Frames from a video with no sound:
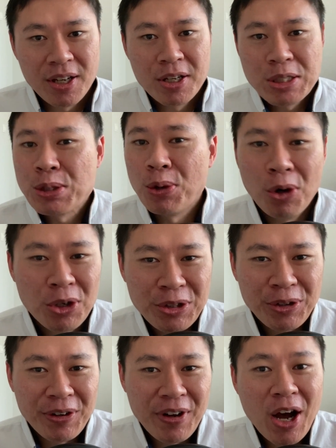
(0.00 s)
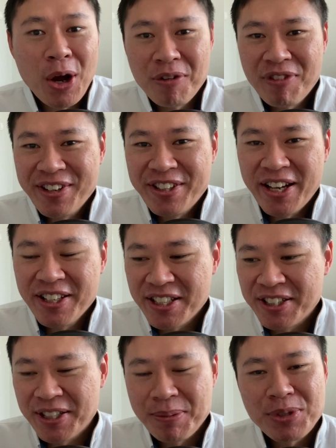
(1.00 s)
So all in all, how have I done
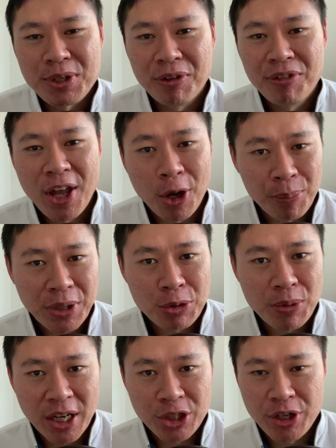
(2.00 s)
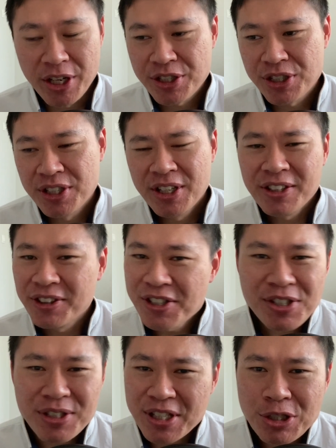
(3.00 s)
in terms of helping you address
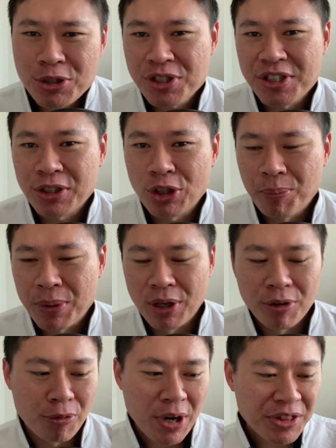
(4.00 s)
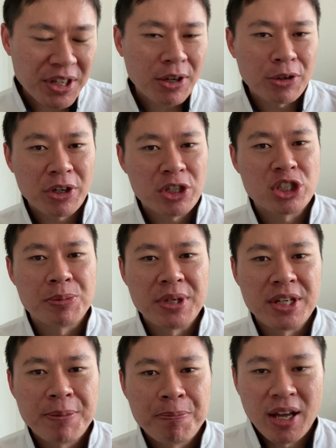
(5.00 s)
this interesting topic of renting out your
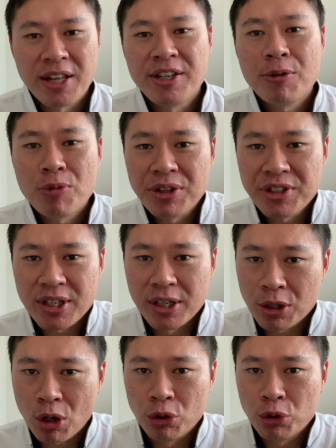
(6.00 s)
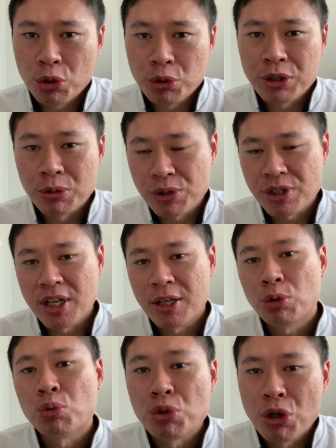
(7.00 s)
HDB and then renting a condo unit to stay
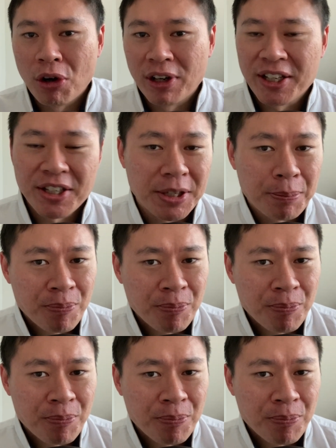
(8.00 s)
to your liking?